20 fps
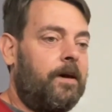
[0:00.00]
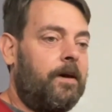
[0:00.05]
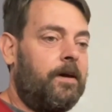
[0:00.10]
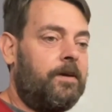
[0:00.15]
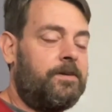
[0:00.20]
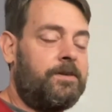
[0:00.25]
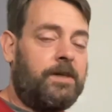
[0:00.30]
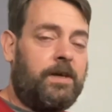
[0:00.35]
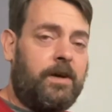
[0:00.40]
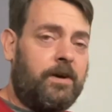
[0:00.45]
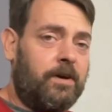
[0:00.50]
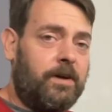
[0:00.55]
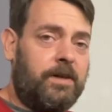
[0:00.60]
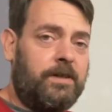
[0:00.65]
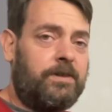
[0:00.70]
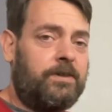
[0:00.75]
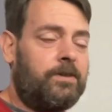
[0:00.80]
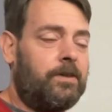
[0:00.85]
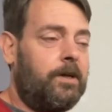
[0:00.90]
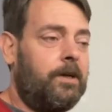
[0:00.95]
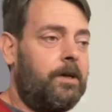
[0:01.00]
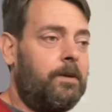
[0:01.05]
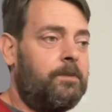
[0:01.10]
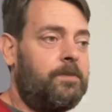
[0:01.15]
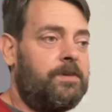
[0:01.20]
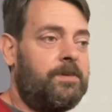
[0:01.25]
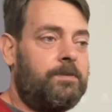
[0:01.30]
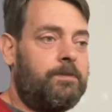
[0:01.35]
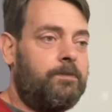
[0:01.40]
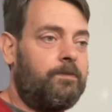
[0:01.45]
security
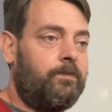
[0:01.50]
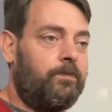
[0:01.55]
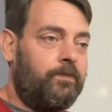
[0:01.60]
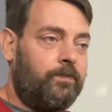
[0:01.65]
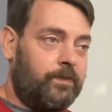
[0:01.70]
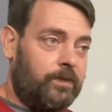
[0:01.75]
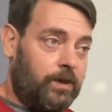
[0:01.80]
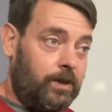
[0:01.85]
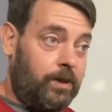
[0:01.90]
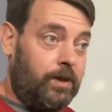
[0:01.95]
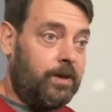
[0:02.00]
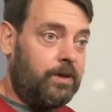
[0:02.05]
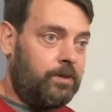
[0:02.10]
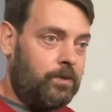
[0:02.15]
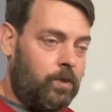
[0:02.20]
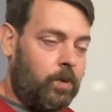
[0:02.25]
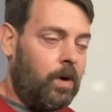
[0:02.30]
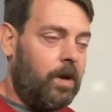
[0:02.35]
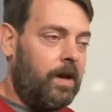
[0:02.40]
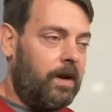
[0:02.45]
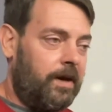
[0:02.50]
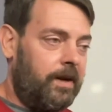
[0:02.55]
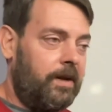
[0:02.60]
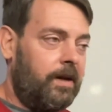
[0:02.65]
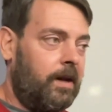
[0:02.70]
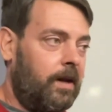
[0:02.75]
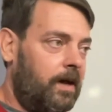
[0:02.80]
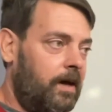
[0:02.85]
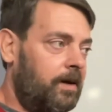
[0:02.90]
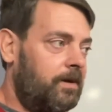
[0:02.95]
strips, good quality
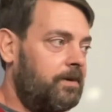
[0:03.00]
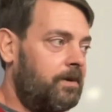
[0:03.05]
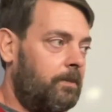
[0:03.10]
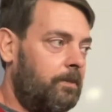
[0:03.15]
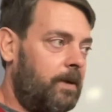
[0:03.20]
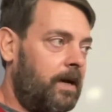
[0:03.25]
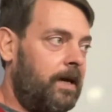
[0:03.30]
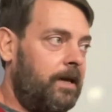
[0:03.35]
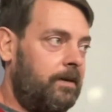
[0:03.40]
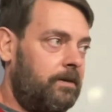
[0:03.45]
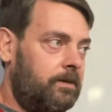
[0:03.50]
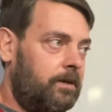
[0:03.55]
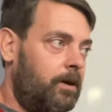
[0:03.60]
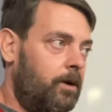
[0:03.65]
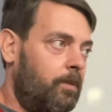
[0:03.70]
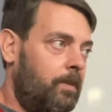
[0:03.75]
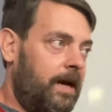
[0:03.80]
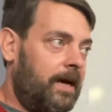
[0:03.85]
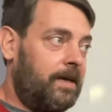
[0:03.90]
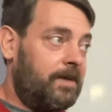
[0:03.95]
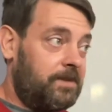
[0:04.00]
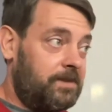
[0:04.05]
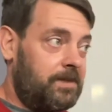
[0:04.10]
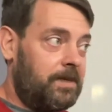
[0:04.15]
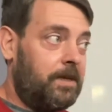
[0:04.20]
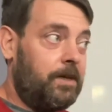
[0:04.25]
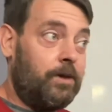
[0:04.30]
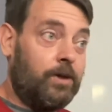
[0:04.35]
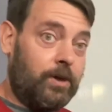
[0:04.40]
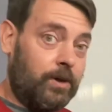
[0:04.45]
locks. I might go back and
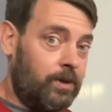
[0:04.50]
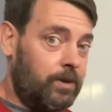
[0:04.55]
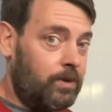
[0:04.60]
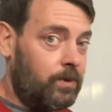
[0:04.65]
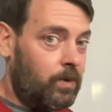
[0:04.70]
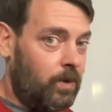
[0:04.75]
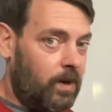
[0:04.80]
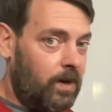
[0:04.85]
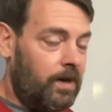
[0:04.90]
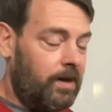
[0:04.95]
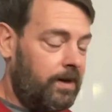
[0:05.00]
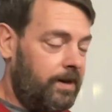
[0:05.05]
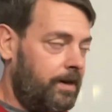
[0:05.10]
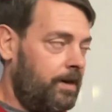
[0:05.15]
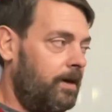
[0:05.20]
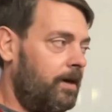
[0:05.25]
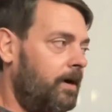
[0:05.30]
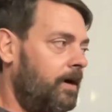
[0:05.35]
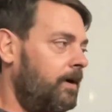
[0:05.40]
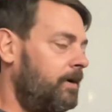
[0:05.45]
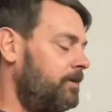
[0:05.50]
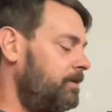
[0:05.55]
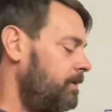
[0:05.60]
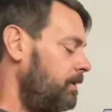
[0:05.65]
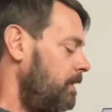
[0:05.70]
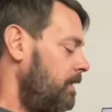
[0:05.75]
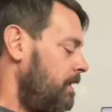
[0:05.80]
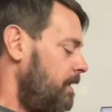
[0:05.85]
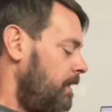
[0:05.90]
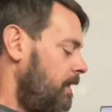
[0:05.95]
say good quality locks.
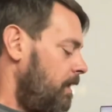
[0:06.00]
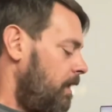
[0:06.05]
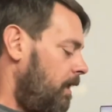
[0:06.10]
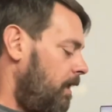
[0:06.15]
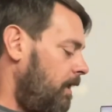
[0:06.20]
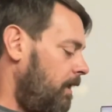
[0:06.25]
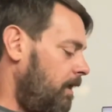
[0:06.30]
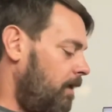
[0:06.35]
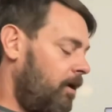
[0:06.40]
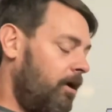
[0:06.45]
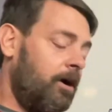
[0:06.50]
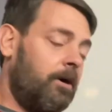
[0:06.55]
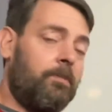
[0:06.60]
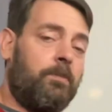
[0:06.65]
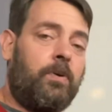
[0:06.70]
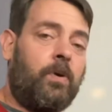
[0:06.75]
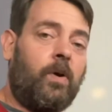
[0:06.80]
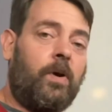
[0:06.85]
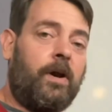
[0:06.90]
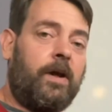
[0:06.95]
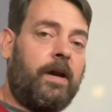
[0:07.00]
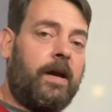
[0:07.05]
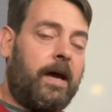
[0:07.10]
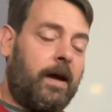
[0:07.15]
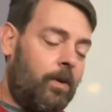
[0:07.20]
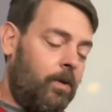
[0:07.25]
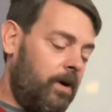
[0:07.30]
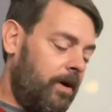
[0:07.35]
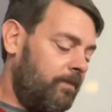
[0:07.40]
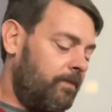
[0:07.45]
Are important.
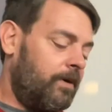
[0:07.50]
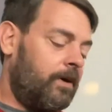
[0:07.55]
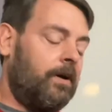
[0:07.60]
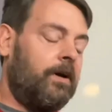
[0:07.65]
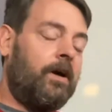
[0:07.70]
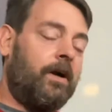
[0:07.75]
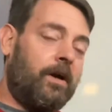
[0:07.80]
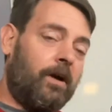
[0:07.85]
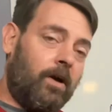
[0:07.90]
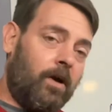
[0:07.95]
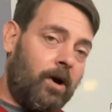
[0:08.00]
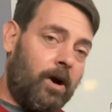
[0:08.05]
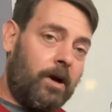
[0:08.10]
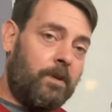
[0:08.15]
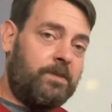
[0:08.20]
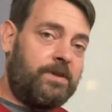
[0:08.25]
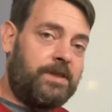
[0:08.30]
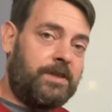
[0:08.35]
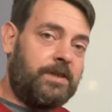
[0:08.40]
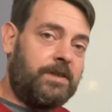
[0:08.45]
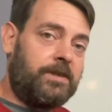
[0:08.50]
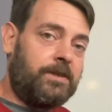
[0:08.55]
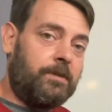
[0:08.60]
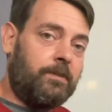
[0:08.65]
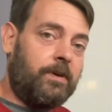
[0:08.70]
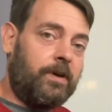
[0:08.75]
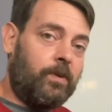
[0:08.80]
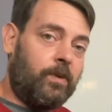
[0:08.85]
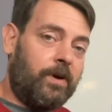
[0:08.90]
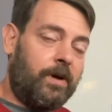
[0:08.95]
However, an alarm system
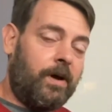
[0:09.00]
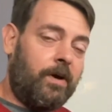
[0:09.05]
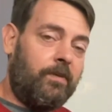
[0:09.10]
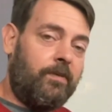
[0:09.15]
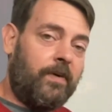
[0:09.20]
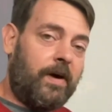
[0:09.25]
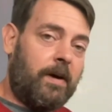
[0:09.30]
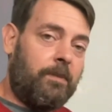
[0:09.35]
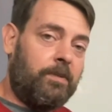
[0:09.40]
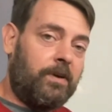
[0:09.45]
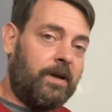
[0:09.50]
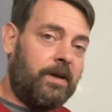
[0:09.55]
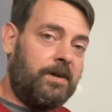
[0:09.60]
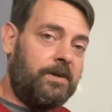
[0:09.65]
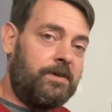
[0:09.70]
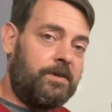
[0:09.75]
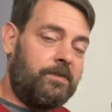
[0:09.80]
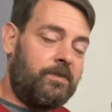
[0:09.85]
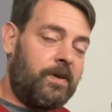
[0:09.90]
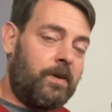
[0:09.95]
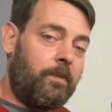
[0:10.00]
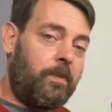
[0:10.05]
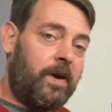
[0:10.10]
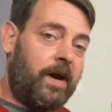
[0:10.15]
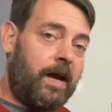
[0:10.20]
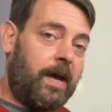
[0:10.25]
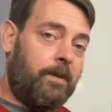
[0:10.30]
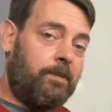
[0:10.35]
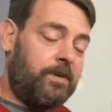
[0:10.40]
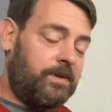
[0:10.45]
that will notify police if something
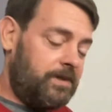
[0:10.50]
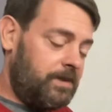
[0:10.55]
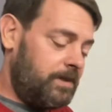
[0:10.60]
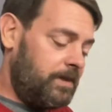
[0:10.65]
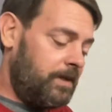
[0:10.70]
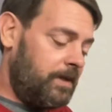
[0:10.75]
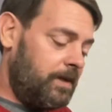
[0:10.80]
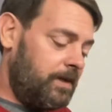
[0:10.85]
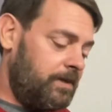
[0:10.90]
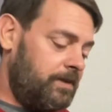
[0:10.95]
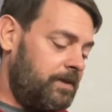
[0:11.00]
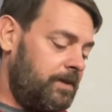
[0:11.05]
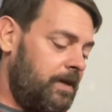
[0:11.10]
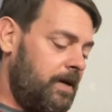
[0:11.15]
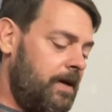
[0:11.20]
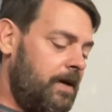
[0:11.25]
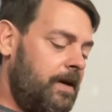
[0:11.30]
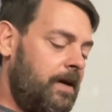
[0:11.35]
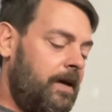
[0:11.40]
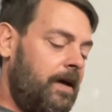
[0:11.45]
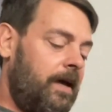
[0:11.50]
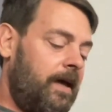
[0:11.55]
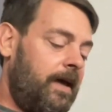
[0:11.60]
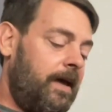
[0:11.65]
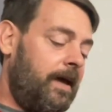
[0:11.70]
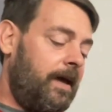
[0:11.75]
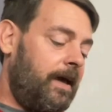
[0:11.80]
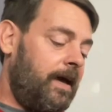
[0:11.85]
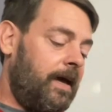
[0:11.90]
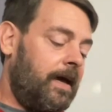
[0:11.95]
happens is,
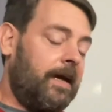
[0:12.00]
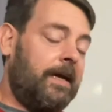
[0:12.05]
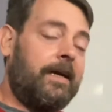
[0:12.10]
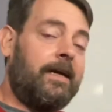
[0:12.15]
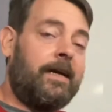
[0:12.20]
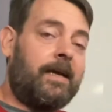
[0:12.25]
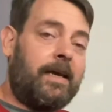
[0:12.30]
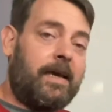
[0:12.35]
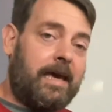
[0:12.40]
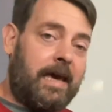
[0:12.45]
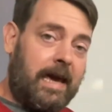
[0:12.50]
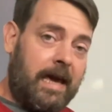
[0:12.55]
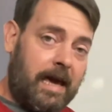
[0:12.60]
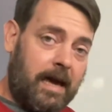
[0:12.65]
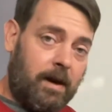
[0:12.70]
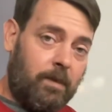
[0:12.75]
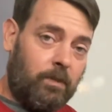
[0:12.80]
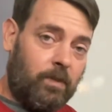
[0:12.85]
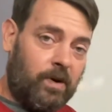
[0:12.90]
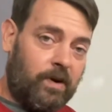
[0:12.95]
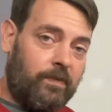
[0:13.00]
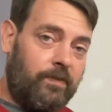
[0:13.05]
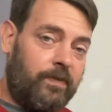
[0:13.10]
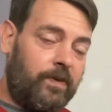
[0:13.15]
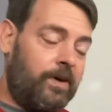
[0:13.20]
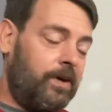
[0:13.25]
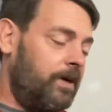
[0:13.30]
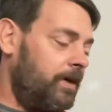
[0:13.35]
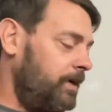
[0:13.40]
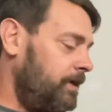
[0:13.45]
and camera
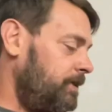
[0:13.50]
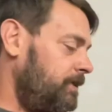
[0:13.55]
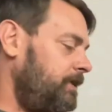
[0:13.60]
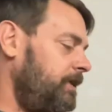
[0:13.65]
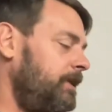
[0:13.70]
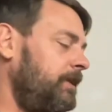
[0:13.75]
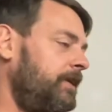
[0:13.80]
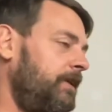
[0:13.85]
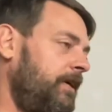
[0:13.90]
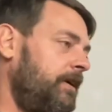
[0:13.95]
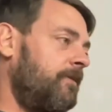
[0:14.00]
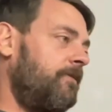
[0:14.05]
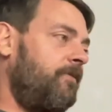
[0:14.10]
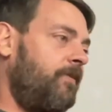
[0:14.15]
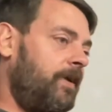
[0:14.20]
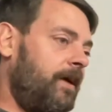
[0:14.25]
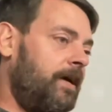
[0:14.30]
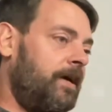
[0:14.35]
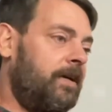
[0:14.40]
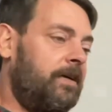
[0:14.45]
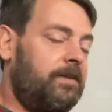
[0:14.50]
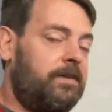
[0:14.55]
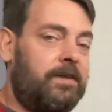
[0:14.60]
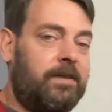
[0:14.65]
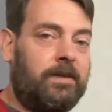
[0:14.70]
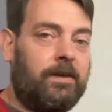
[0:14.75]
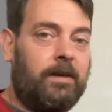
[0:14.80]
footage in the event